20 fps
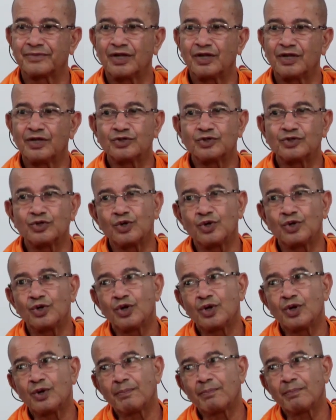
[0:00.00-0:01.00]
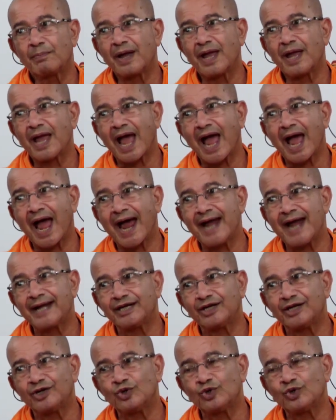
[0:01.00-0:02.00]
So my
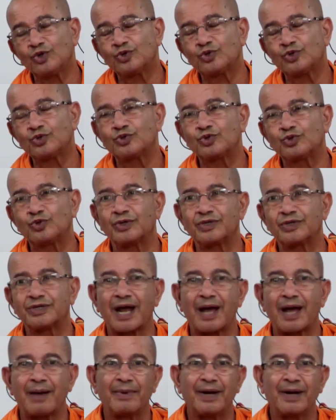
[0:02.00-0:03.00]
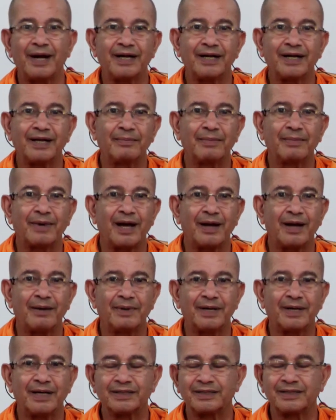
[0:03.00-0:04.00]
attitude towards Ramayana,
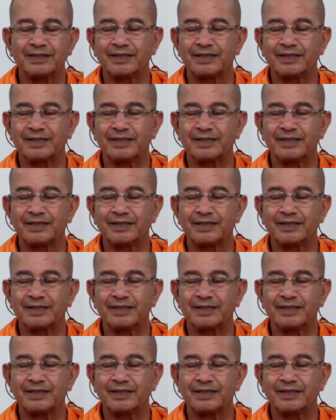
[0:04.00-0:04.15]
Mahabharata,